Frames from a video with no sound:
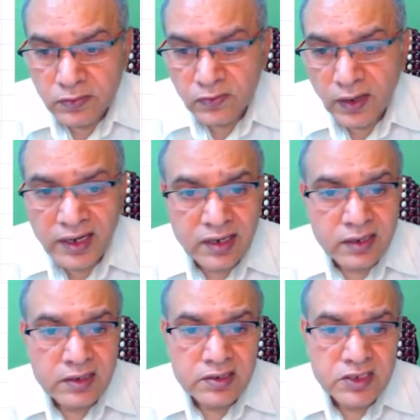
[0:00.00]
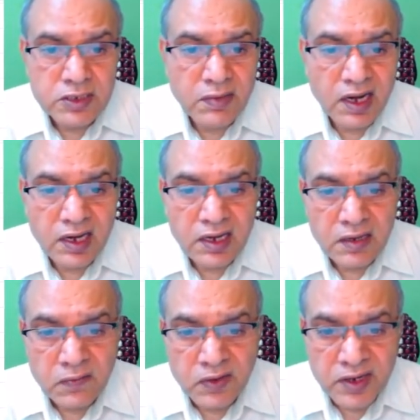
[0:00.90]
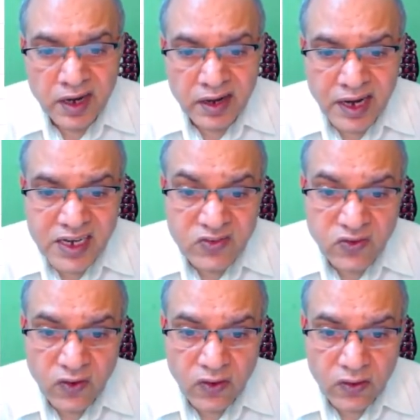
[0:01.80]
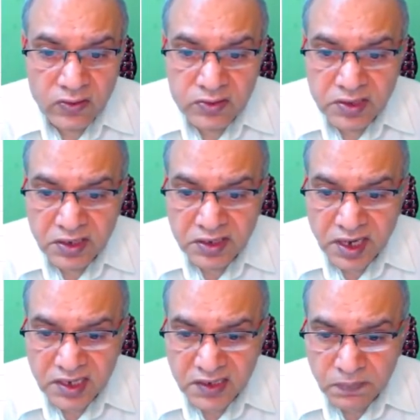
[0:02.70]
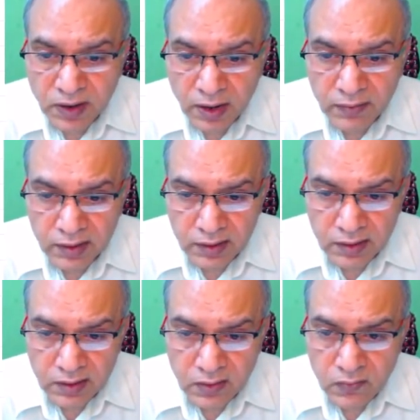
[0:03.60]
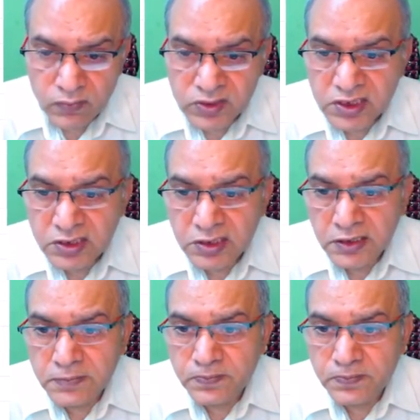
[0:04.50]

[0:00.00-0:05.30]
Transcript: Fine. Similarly, we can write for the reactive power, which is the